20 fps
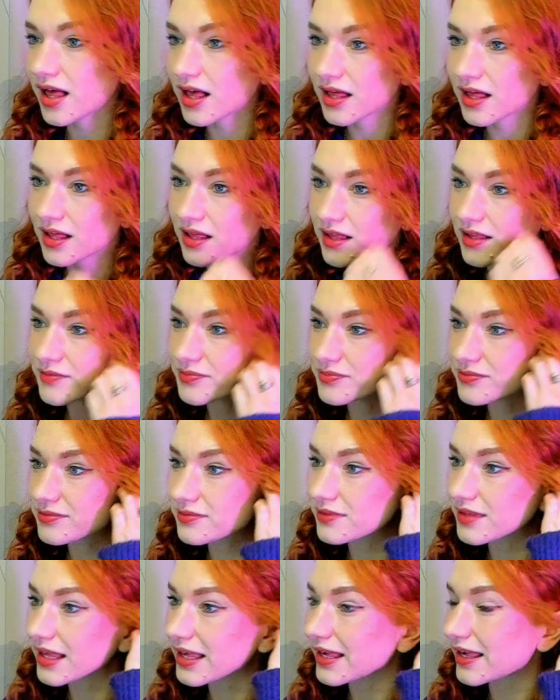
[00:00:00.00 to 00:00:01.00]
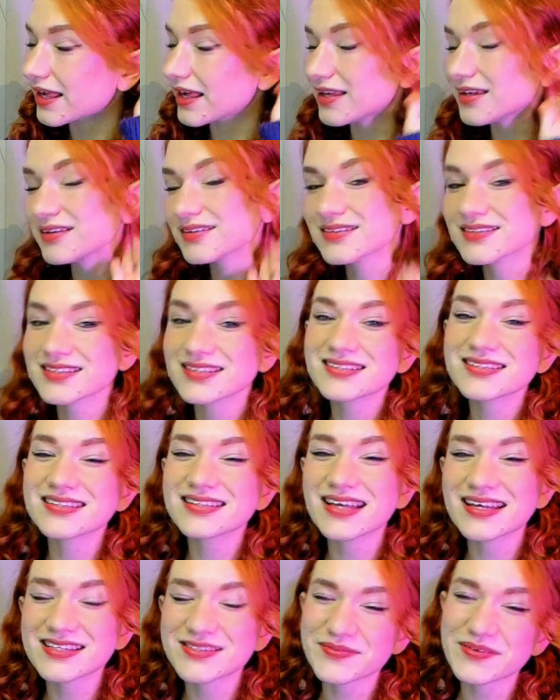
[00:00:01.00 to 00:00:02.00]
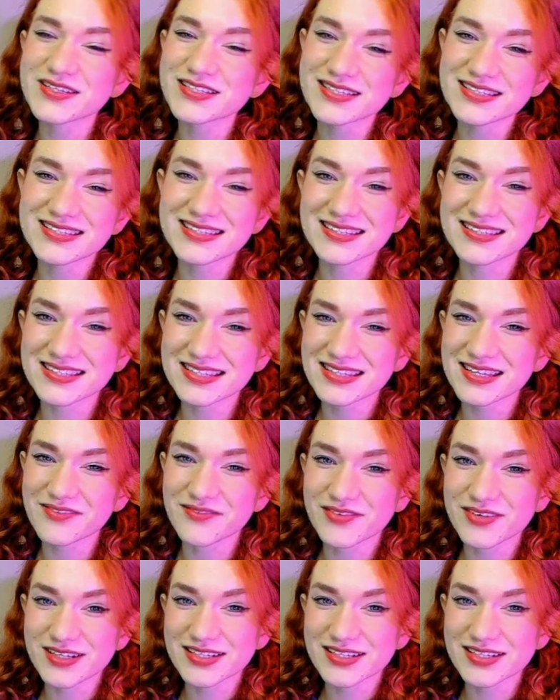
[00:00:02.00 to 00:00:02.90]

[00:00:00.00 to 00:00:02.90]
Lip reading: Again, especially since it's the